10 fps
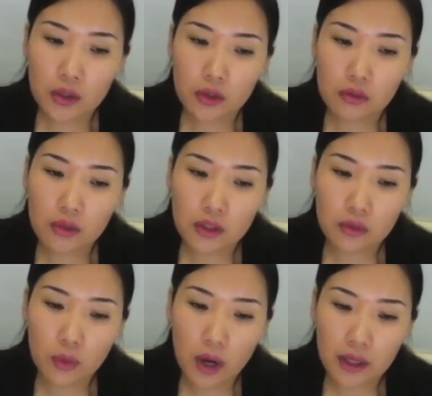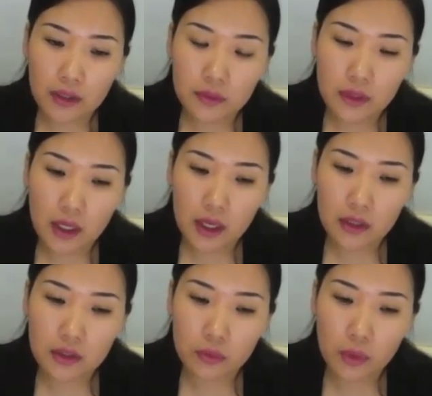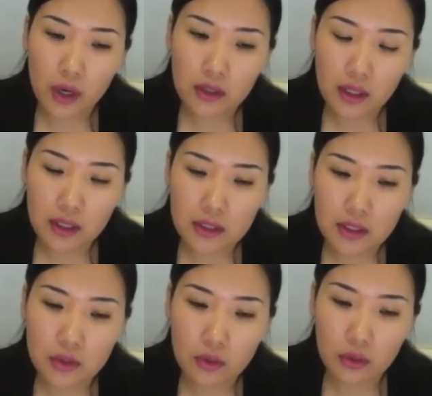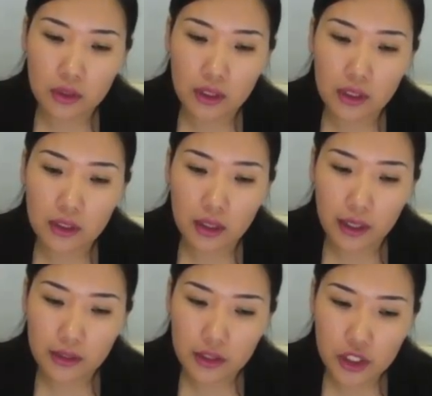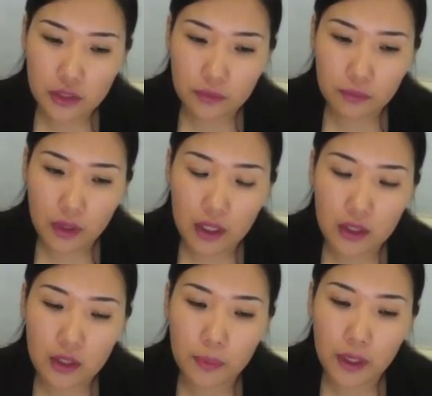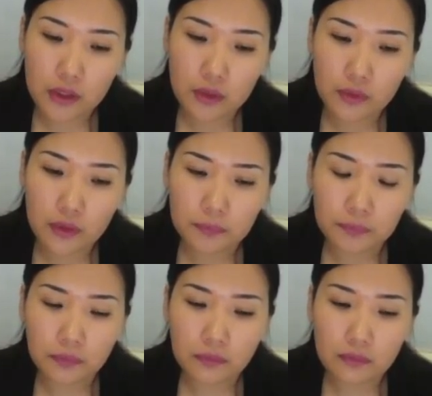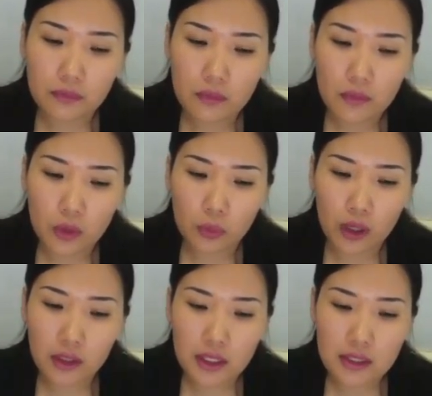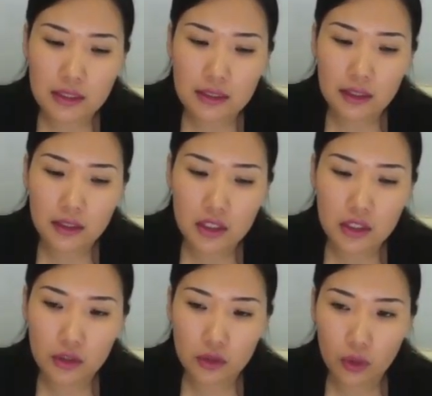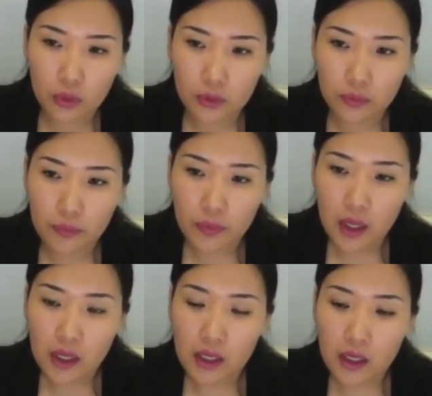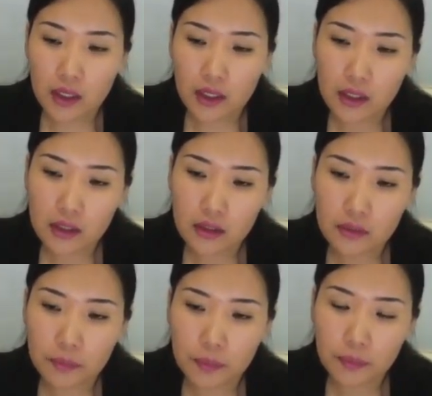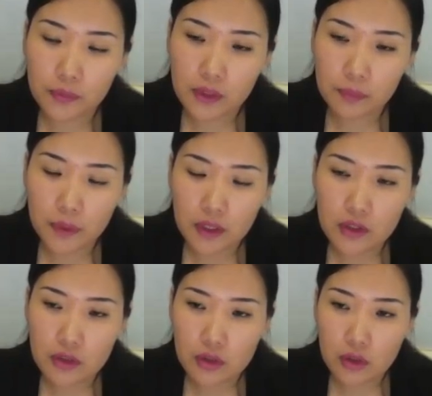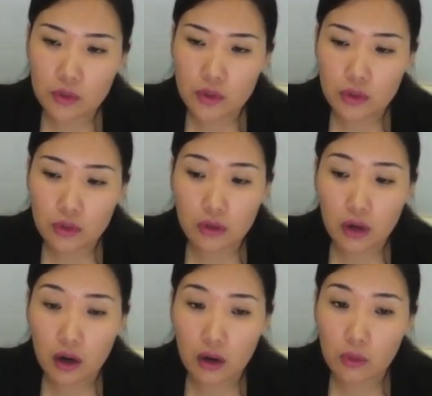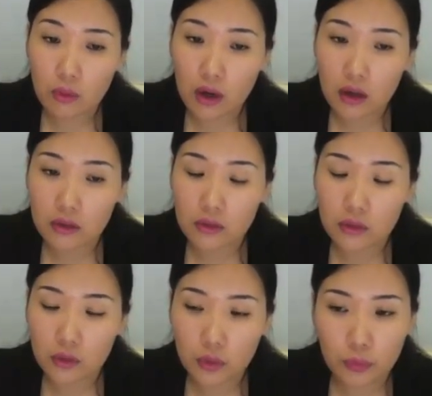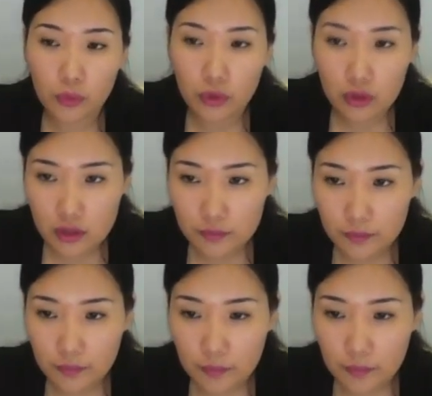You write while, and while consists only in condition, and the body of while consists conditional code. Here, the picture shows you how while loop works.